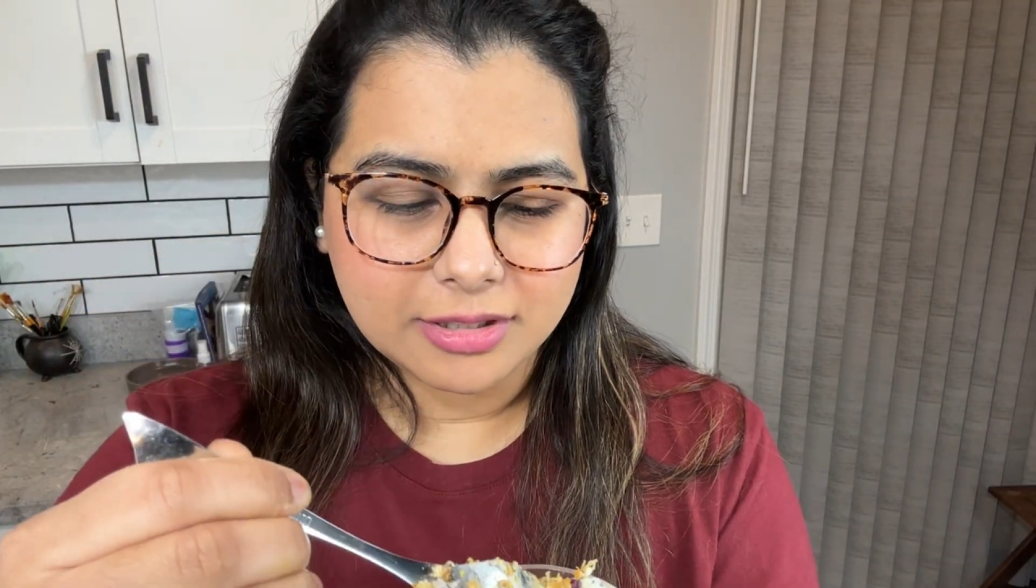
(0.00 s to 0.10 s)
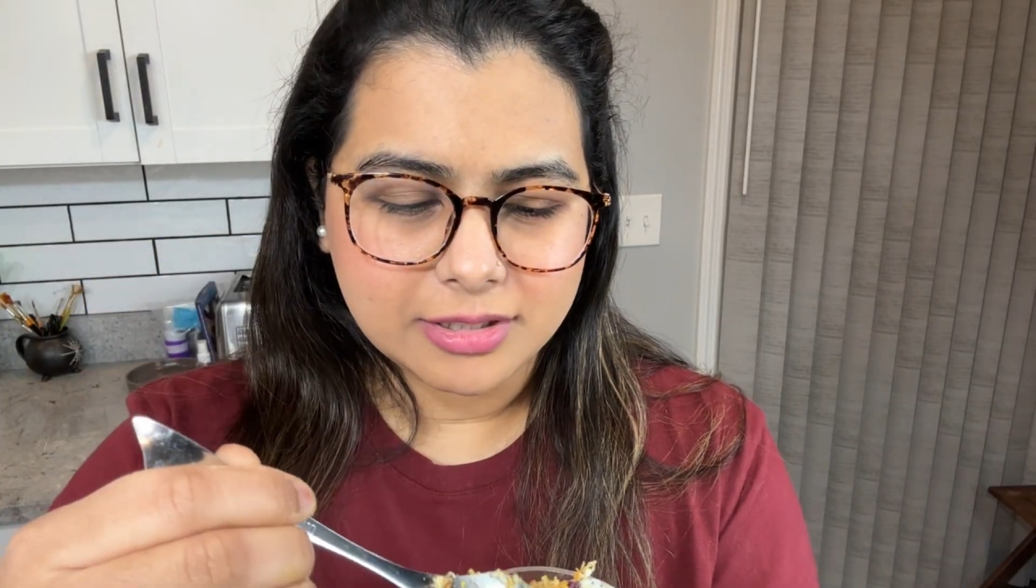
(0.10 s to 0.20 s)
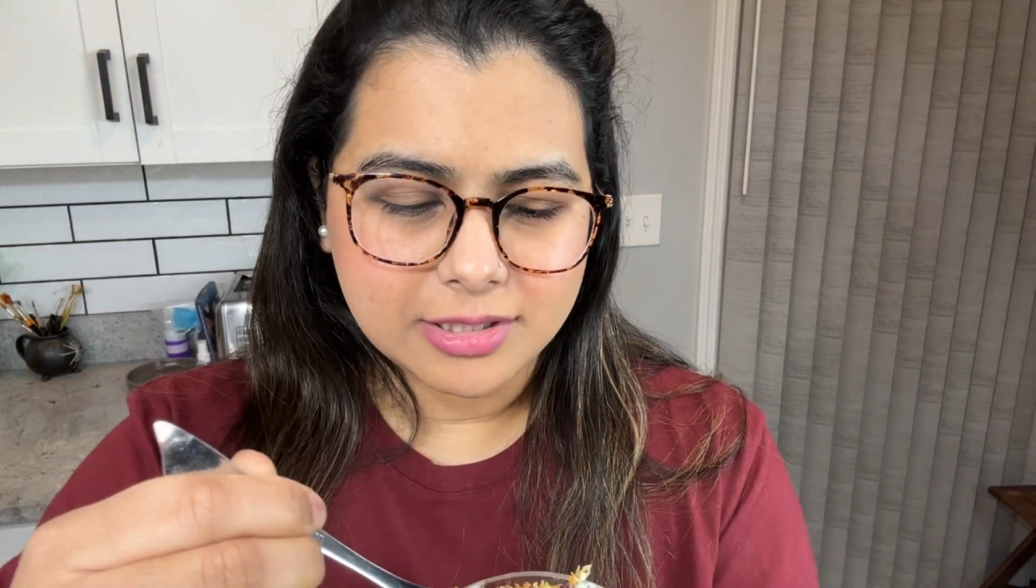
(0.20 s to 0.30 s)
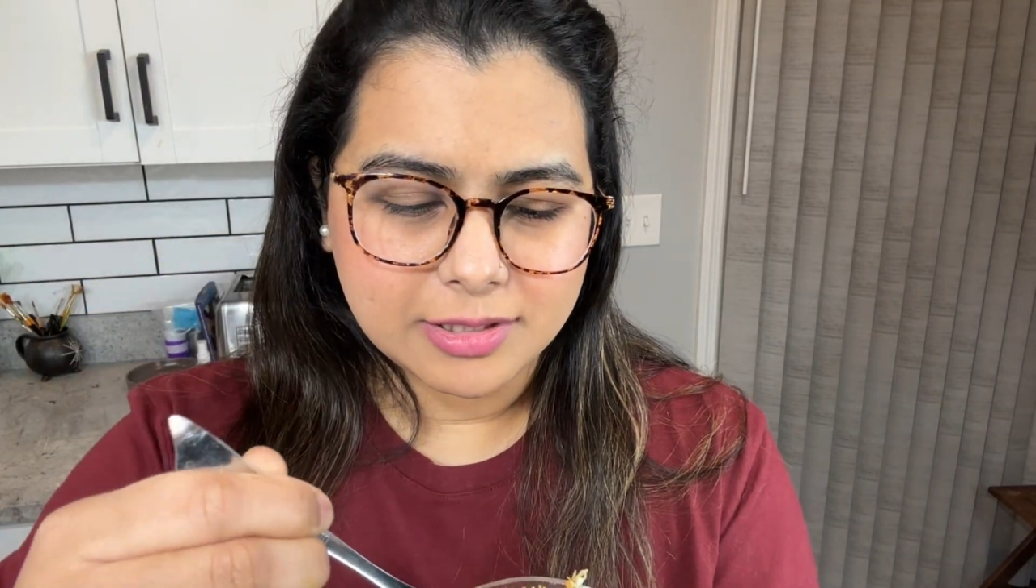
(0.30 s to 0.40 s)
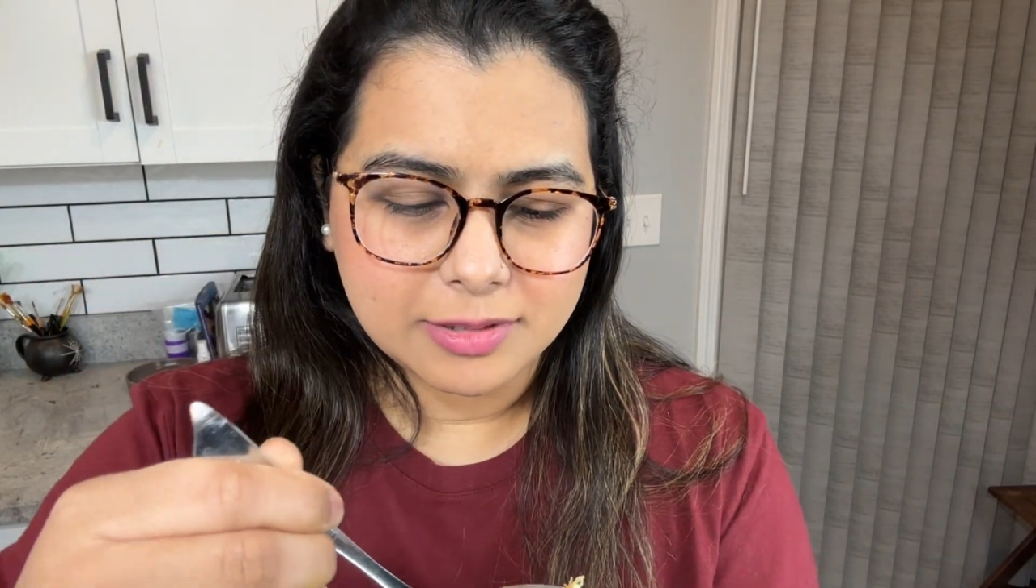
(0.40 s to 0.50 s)
a
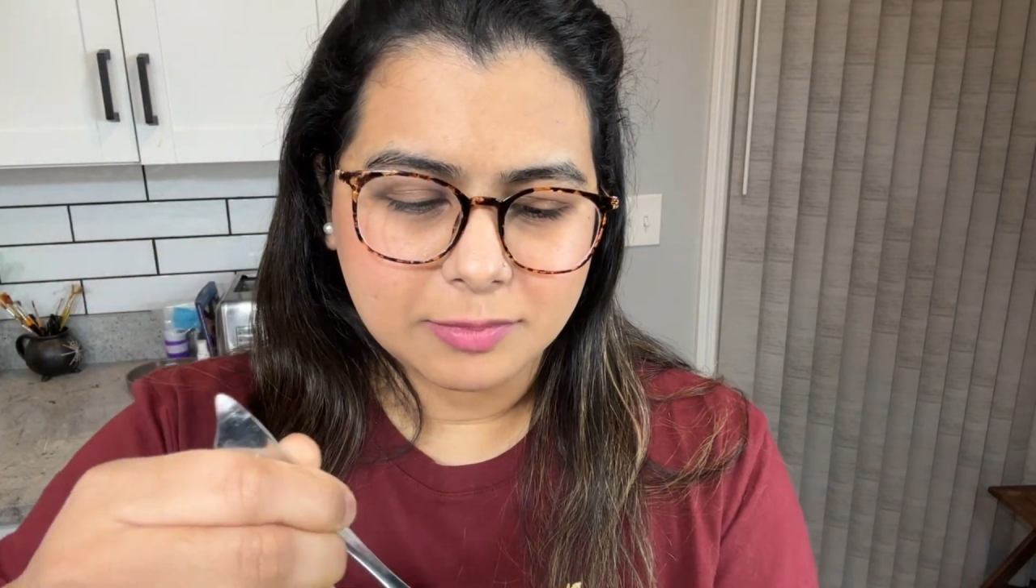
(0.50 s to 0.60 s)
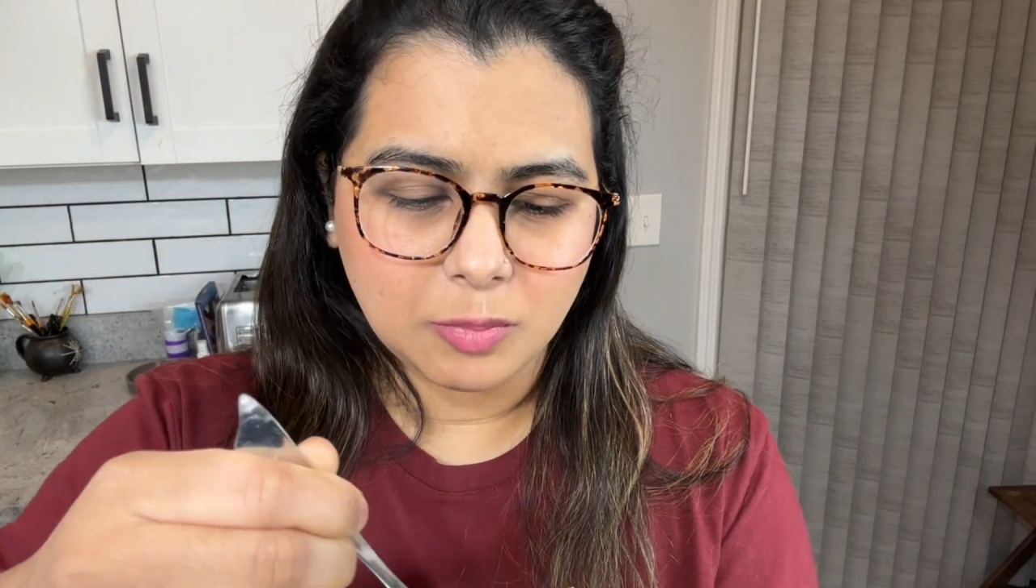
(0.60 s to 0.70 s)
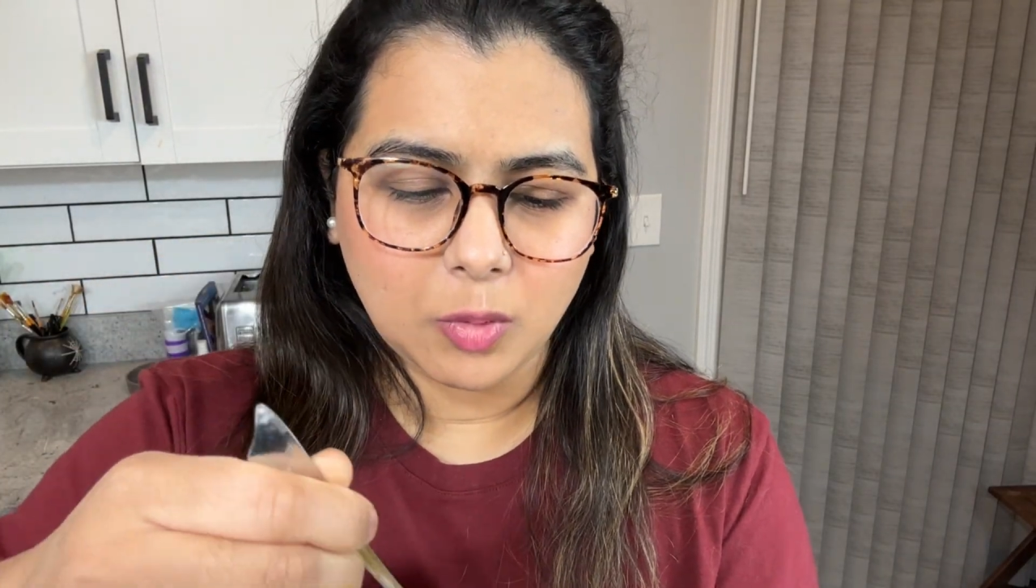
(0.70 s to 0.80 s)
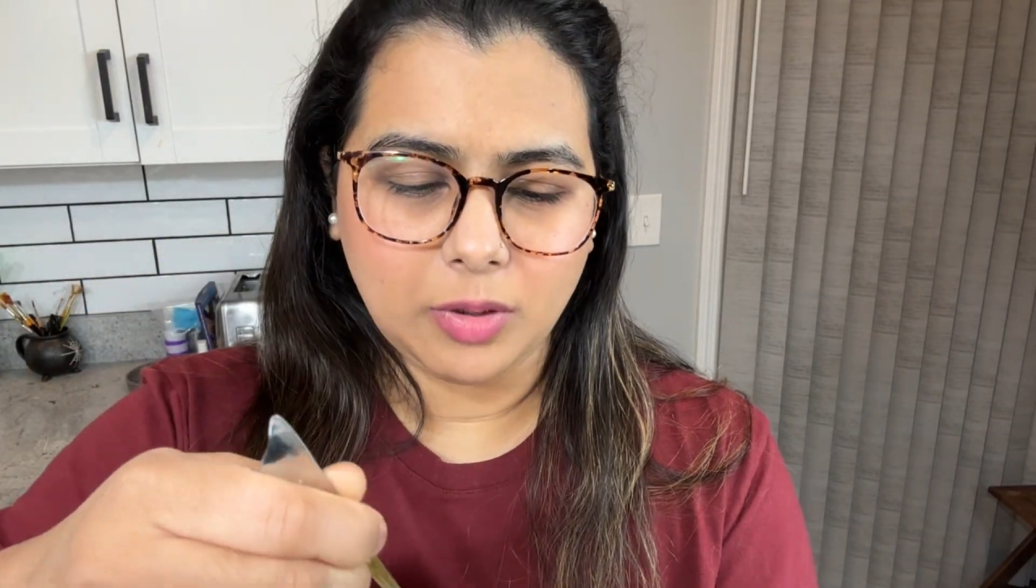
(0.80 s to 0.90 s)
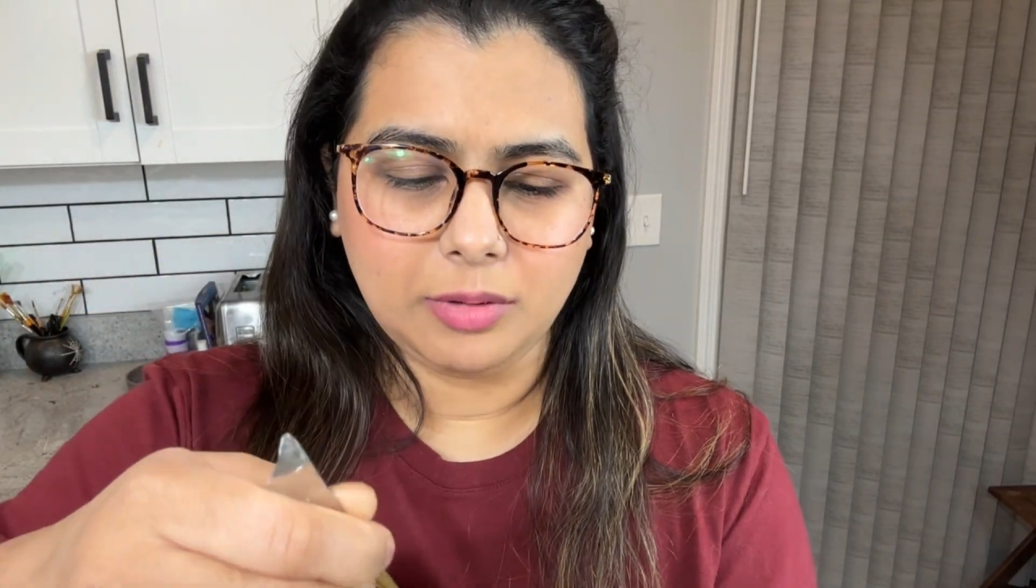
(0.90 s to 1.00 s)

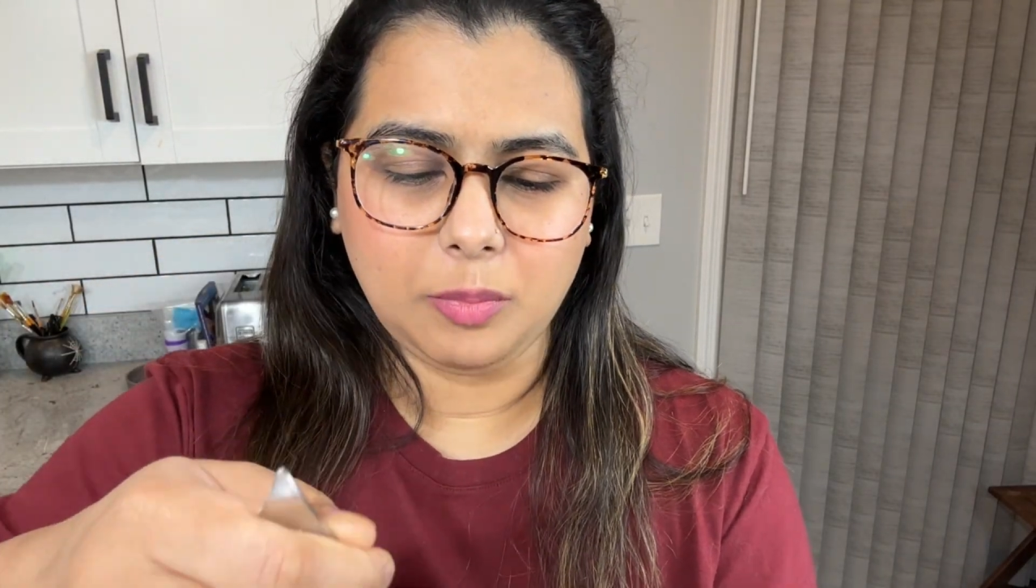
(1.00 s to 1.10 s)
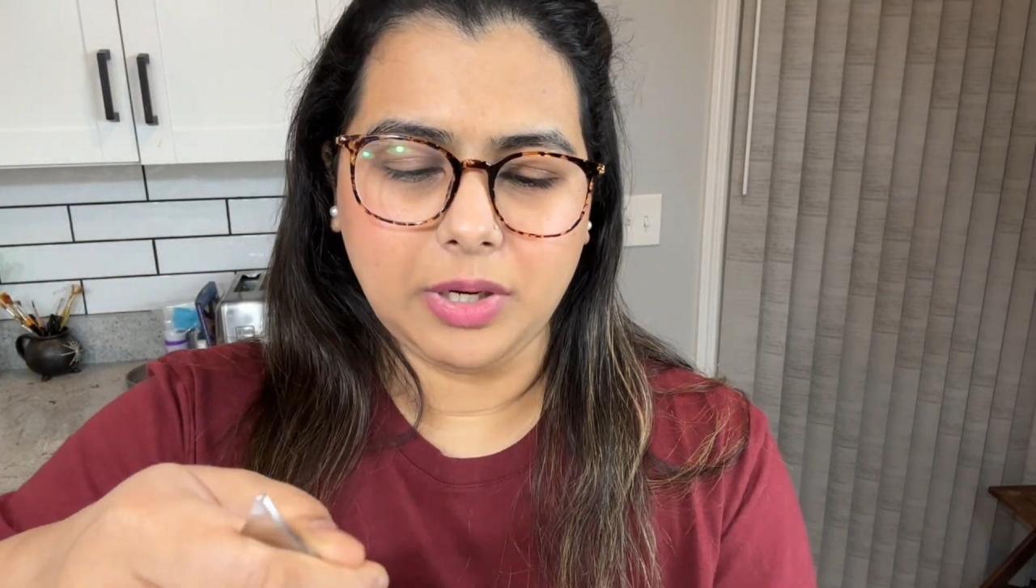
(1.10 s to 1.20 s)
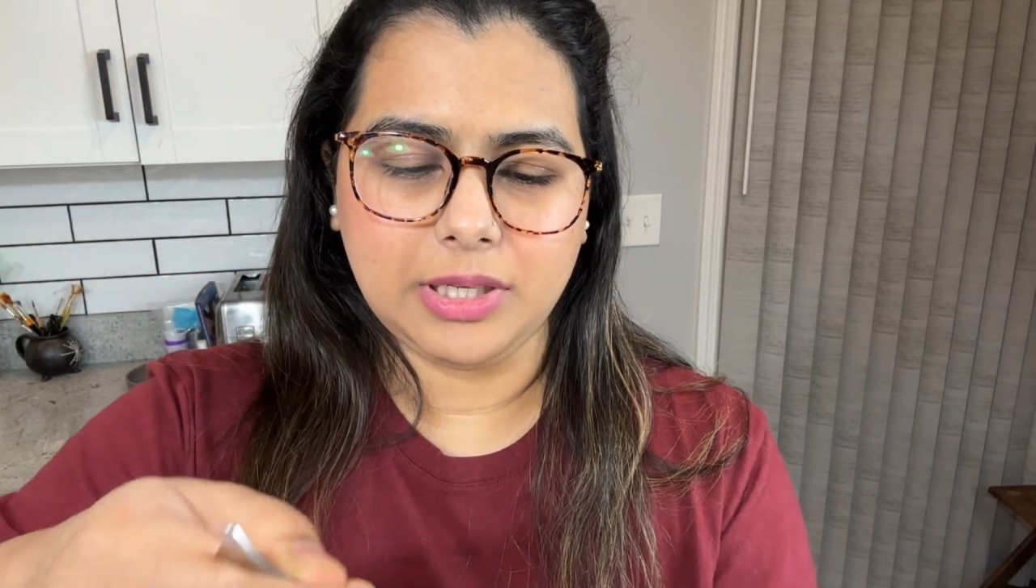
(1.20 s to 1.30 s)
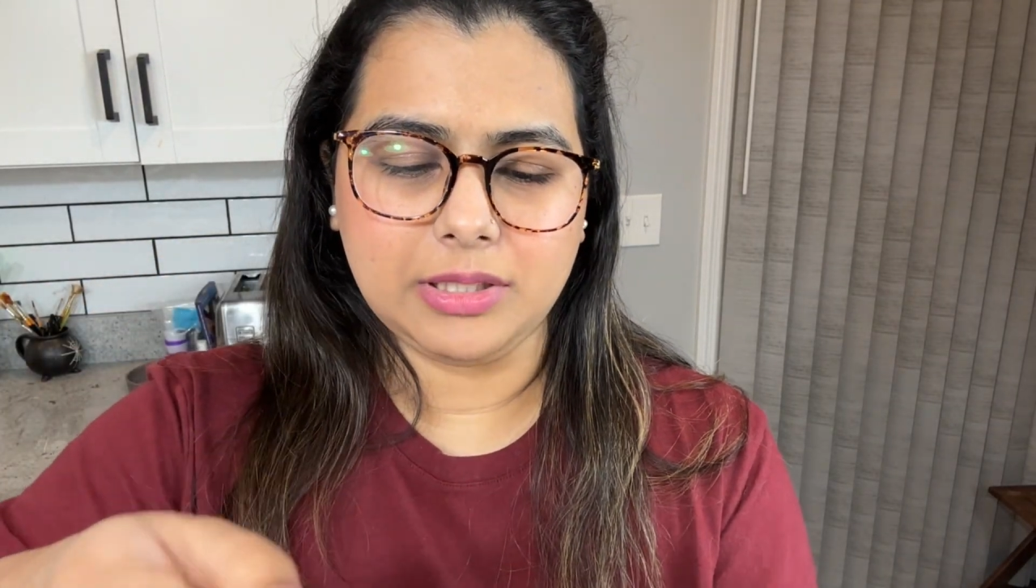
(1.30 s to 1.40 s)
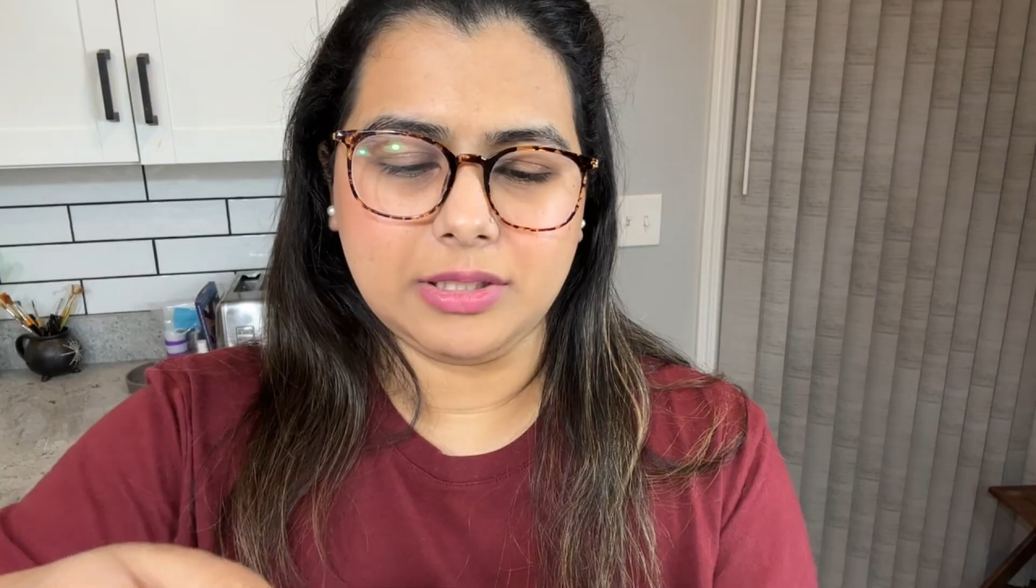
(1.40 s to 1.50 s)
smaller
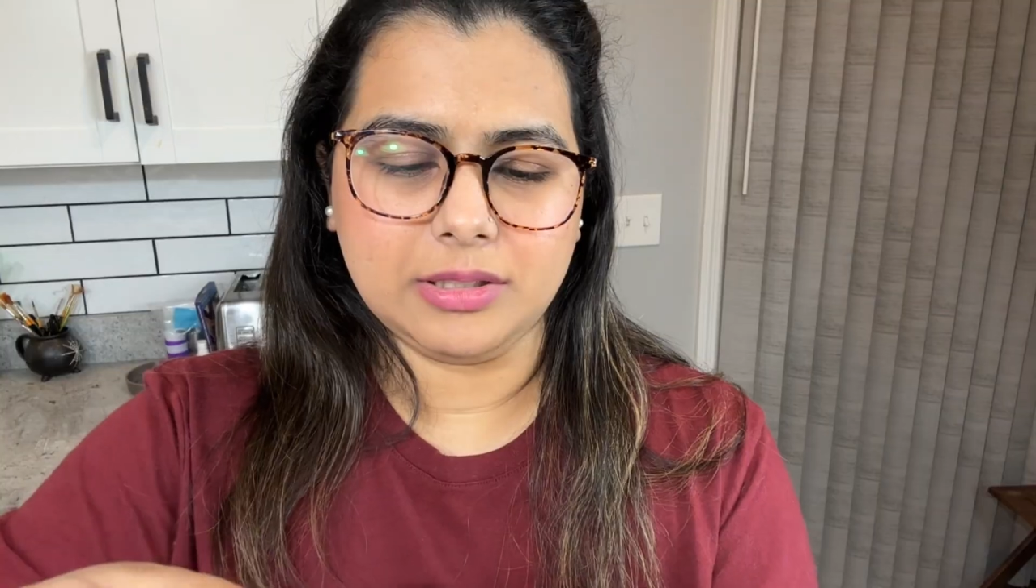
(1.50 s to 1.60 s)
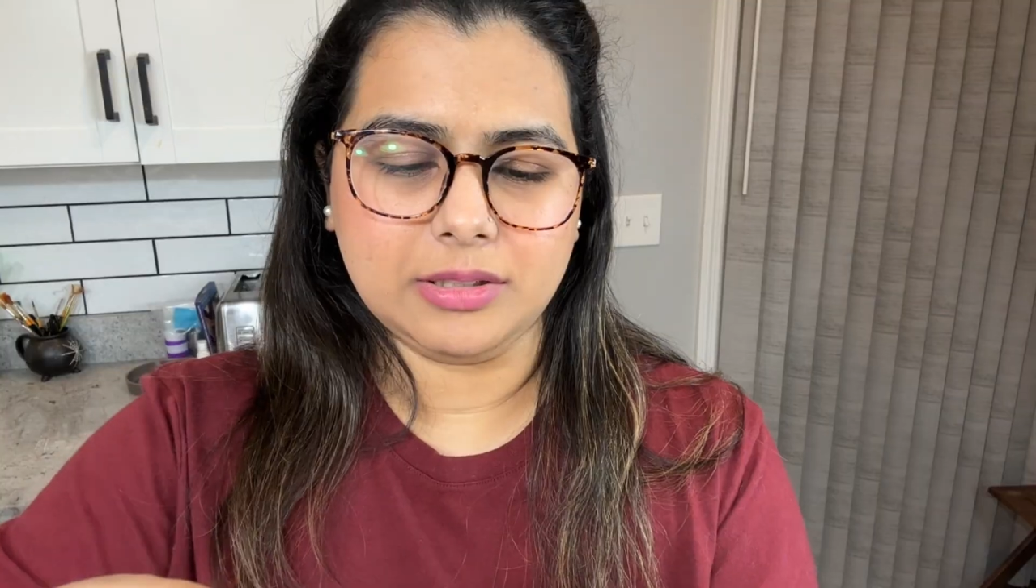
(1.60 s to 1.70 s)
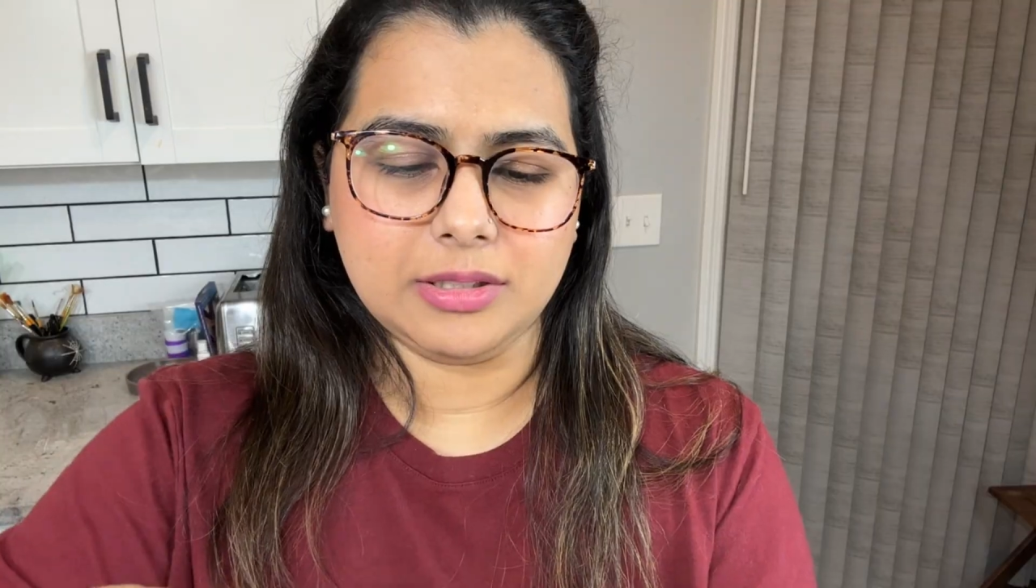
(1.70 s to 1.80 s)
bite.